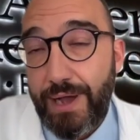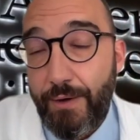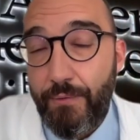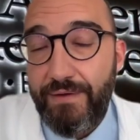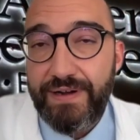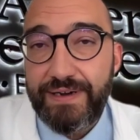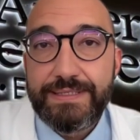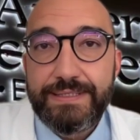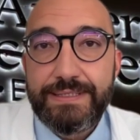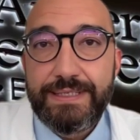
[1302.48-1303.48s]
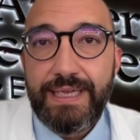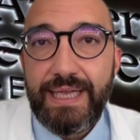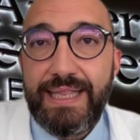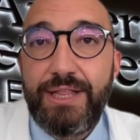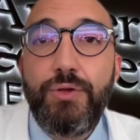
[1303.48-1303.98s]
however,
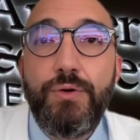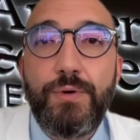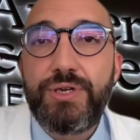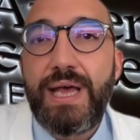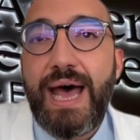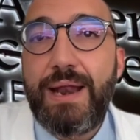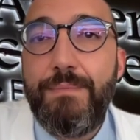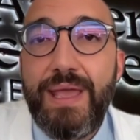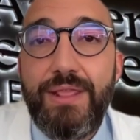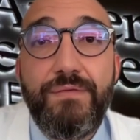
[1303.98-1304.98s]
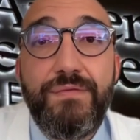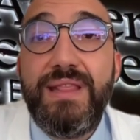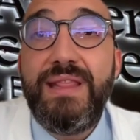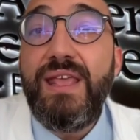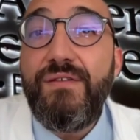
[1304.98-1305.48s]
the tumors are made of
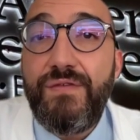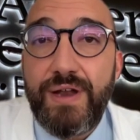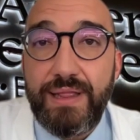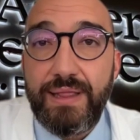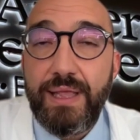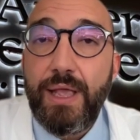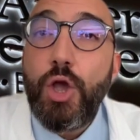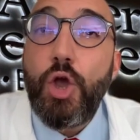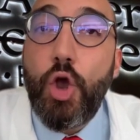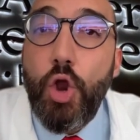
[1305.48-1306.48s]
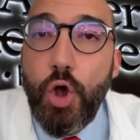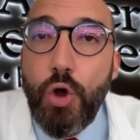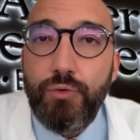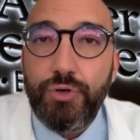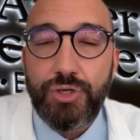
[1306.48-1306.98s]
different
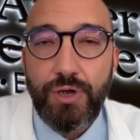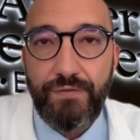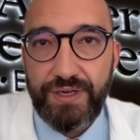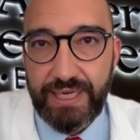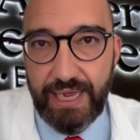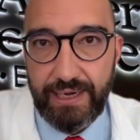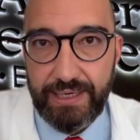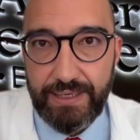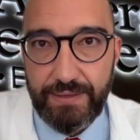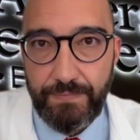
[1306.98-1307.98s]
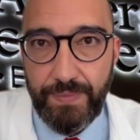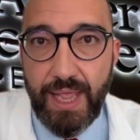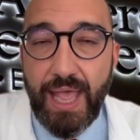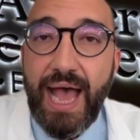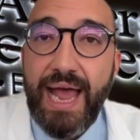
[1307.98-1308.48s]
clones of cells,
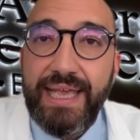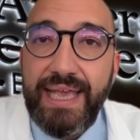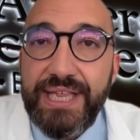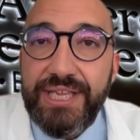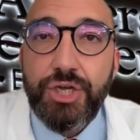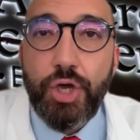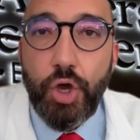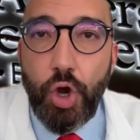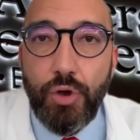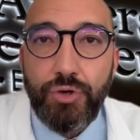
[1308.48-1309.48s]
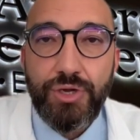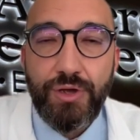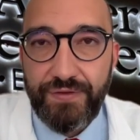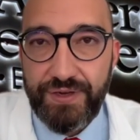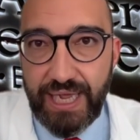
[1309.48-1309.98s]
and each clones
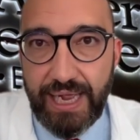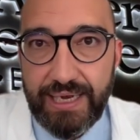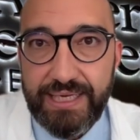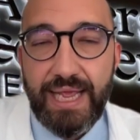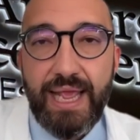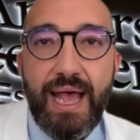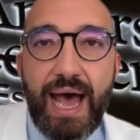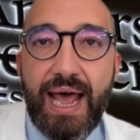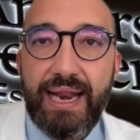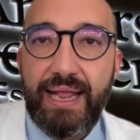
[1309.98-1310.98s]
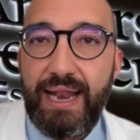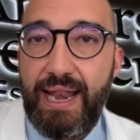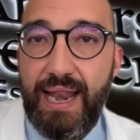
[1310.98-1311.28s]
of cells are